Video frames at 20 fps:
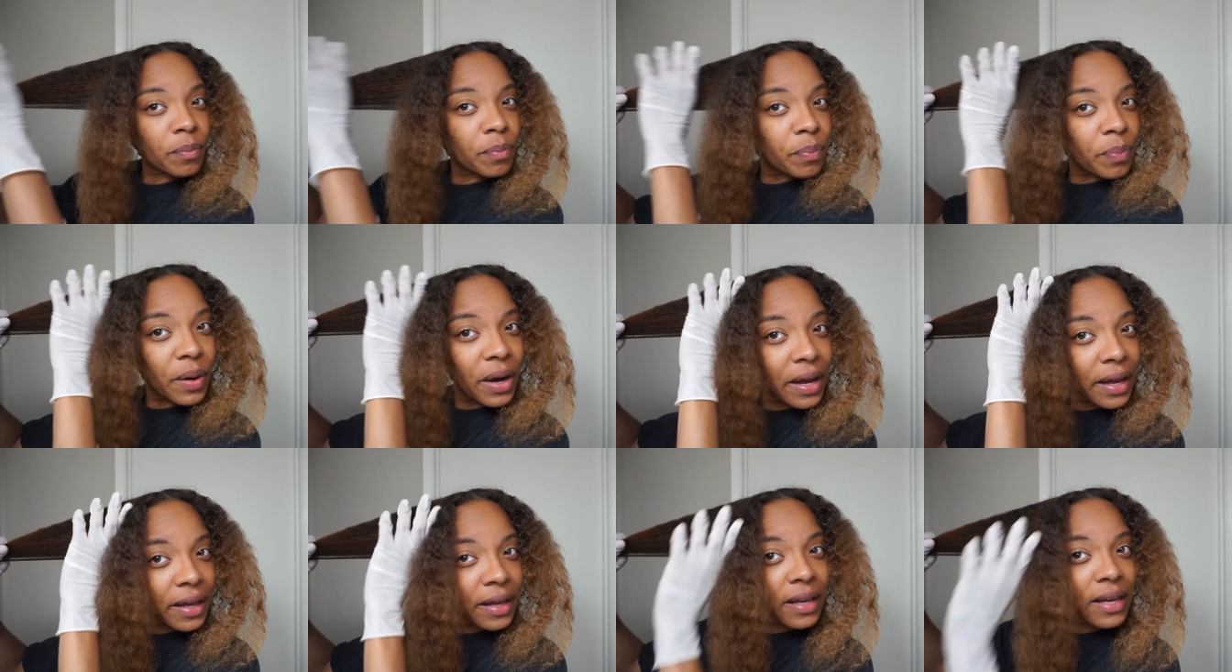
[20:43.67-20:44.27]

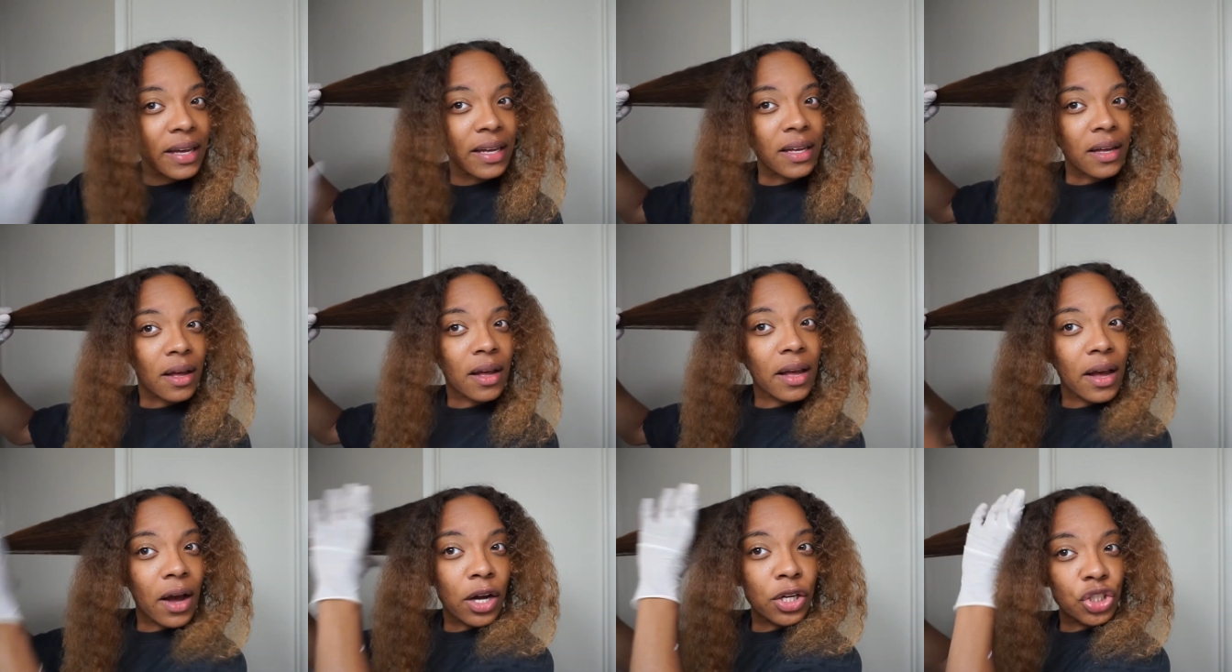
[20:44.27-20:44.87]
but
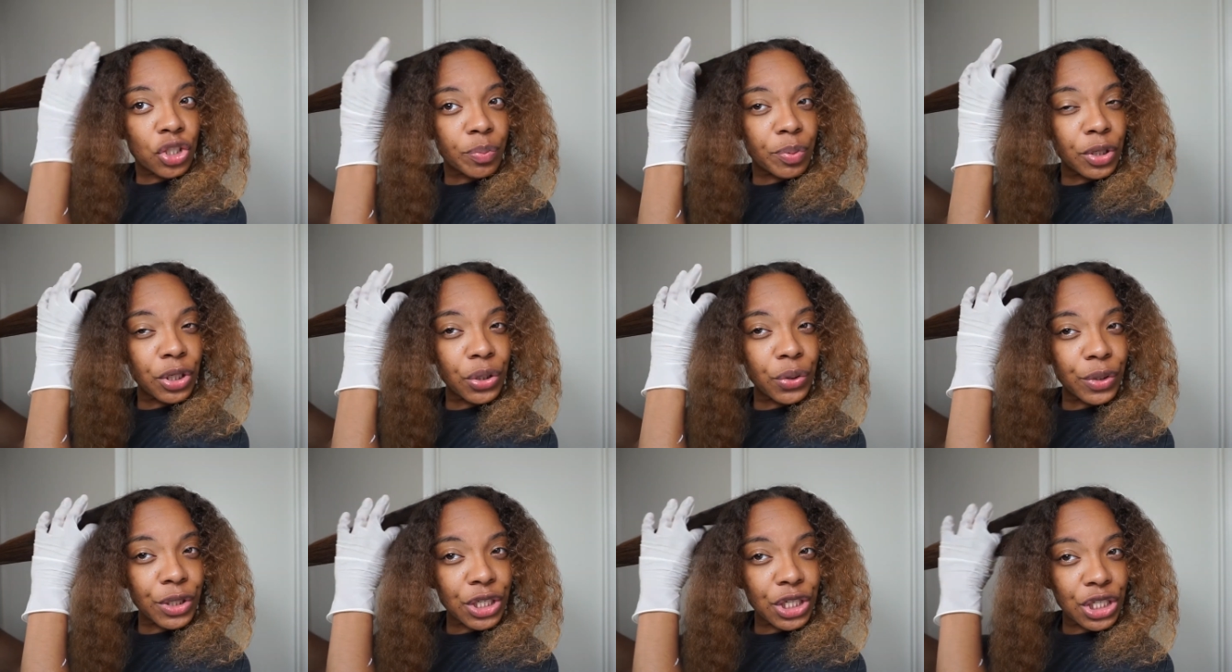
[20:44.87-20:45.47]

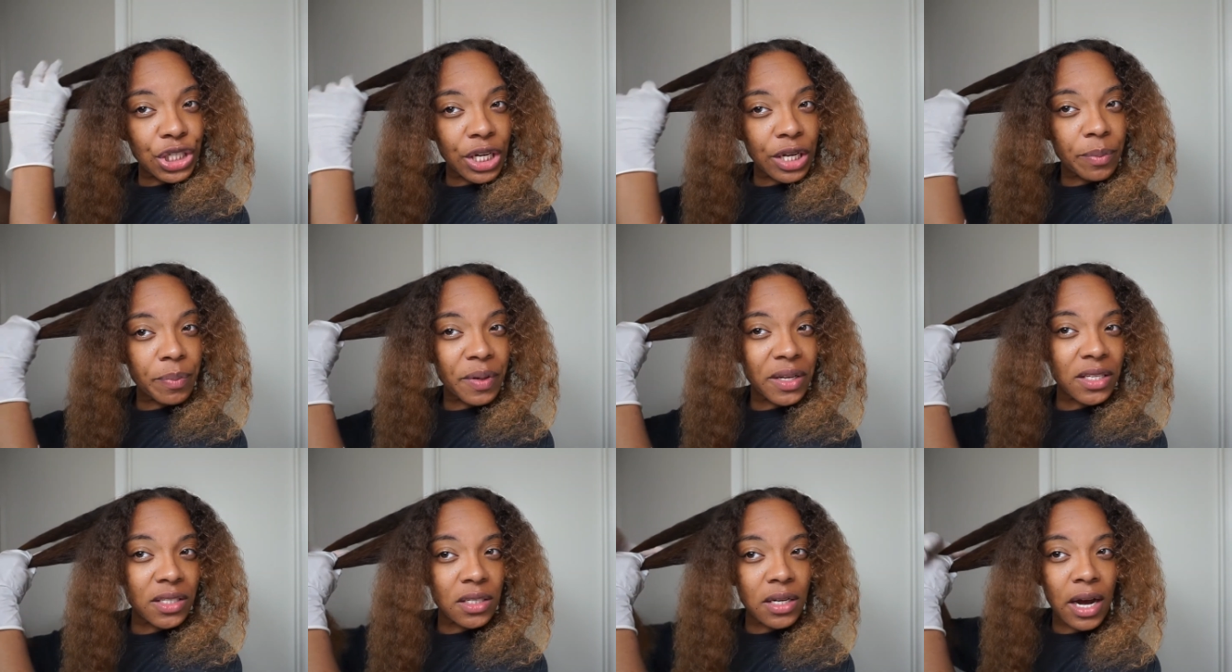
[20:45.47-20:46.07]
entrepreneurship
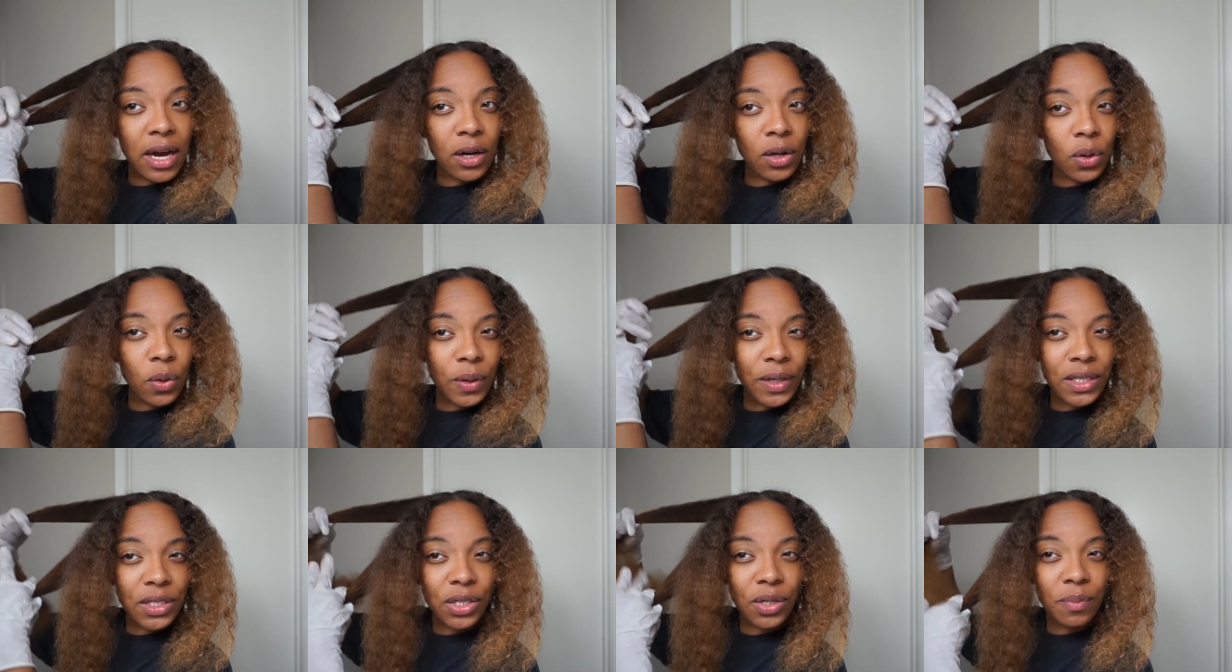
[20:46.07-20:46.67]
is not
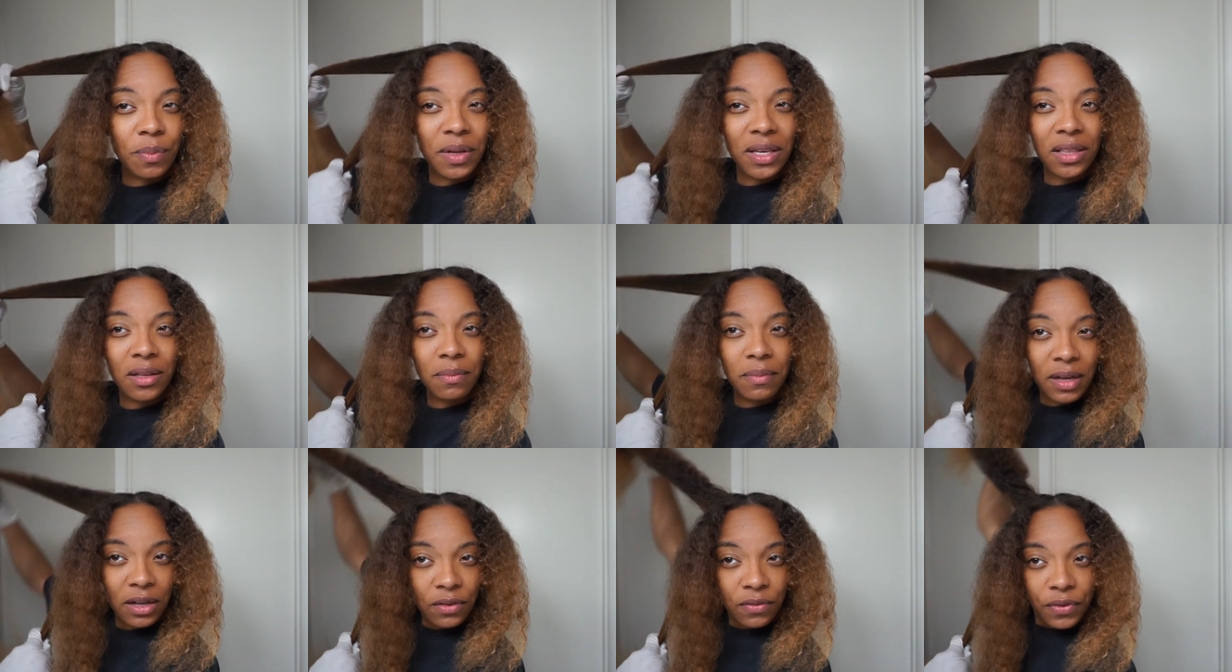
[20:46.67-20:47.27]
going to be the
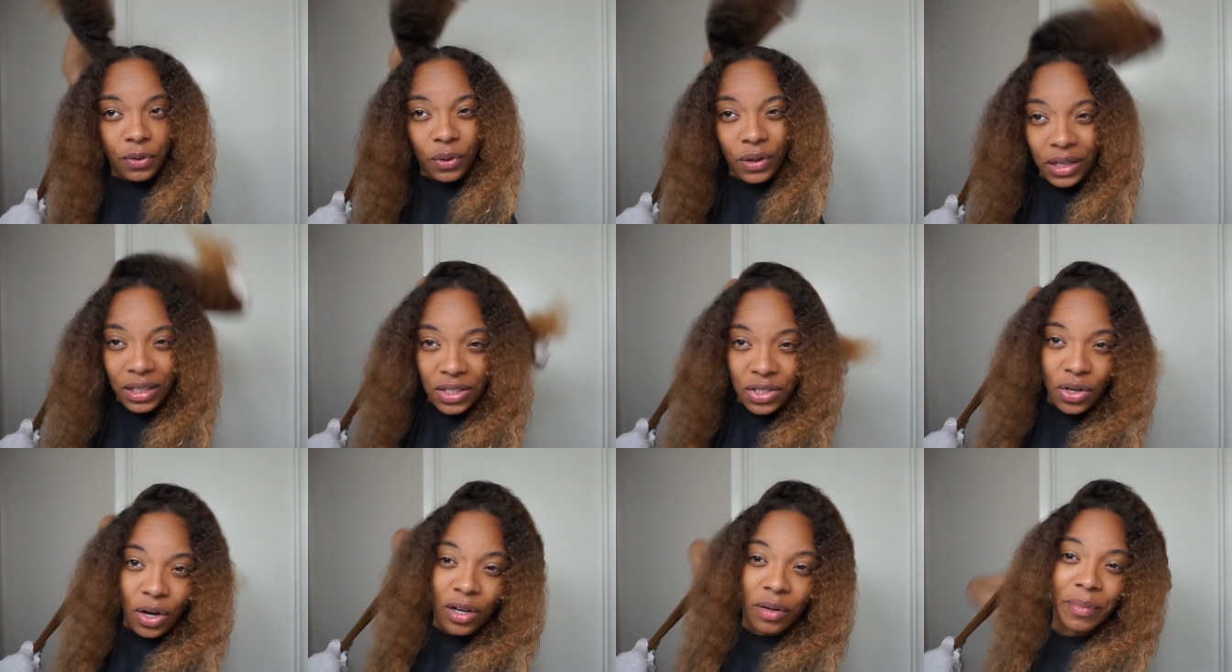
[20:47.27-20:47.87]
main
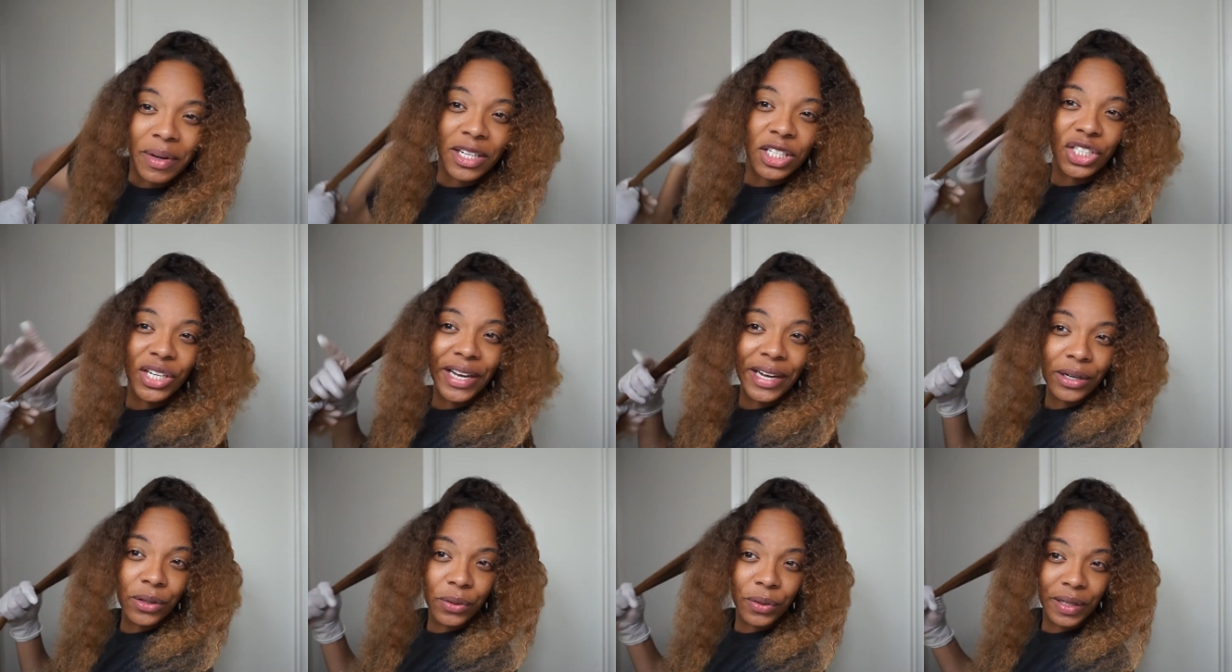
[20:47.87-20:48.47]
focus on my
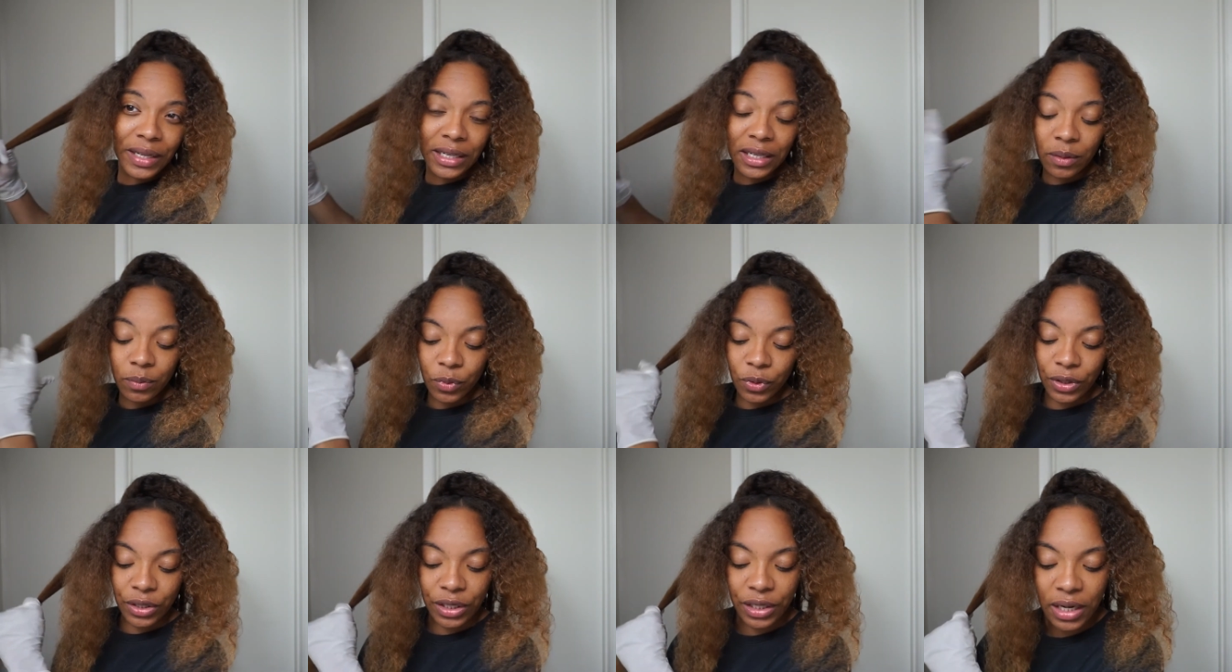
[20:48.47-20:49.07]
channel
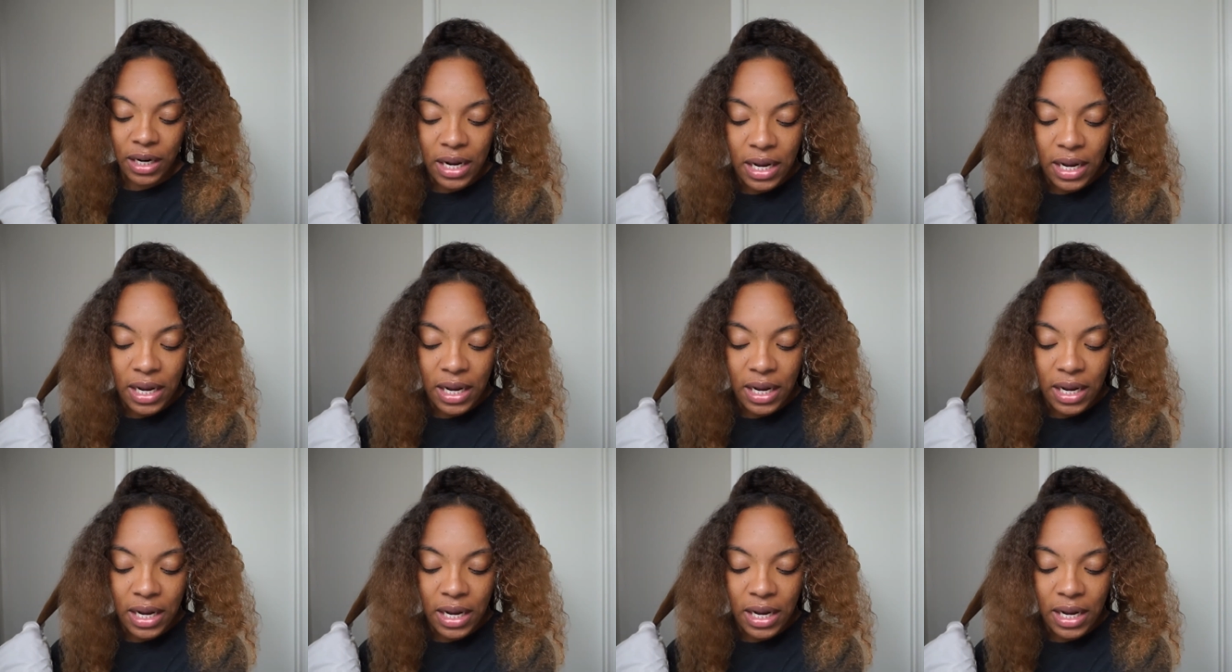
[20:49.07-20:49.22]
anymore.